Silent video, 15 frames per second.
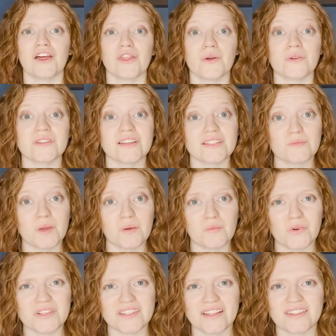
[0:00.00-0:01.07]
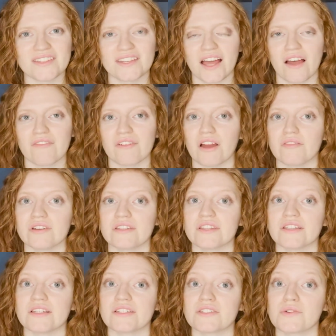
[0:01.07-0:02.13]
Though it does make more sense to have
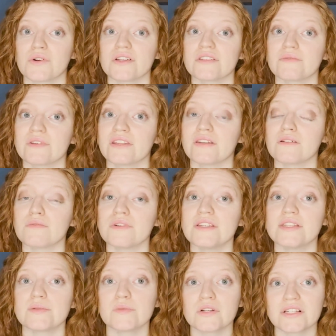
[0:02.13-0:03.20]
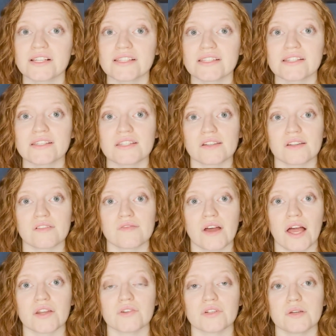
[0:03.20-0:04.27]
everything sourced within a reasonable distance of the
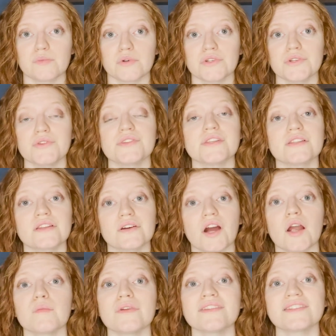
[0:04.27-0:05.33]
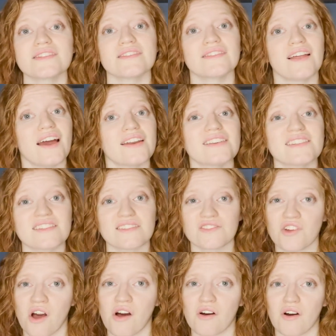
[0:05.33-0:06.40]
factory producing the garments, that is
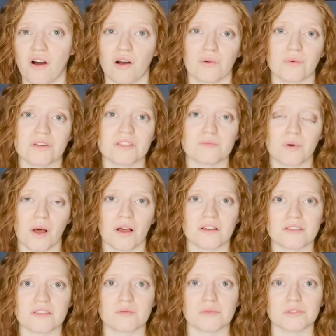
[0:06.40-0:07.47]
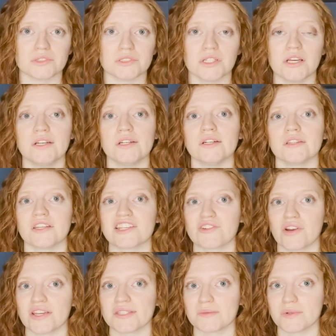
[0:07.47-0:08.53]
not always possible. The
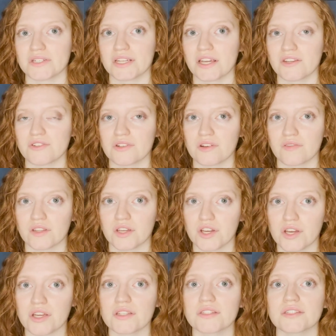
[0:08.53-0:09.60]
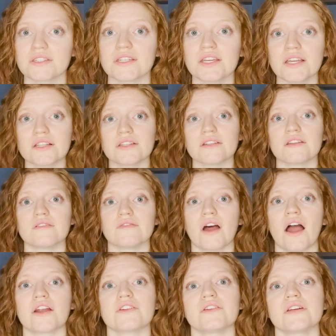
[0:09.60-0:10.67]
transportation of the goods to get to the
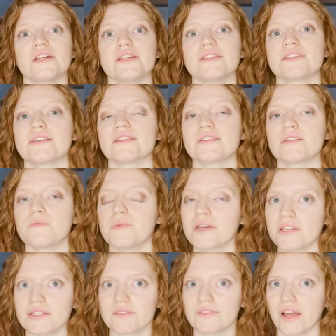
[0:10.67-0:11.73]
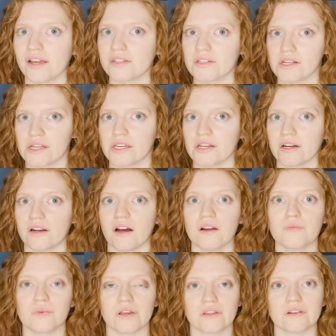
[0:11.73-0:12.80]
factories is the biggest factor here
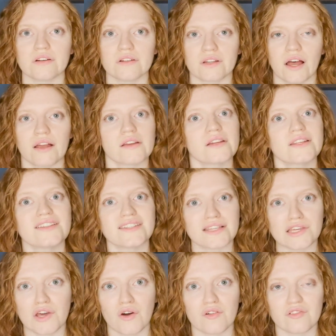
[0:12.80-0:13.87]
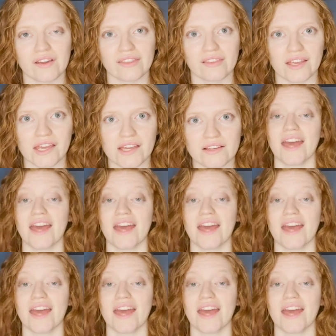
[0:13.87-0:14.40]
on whether or not it is eco-friendly.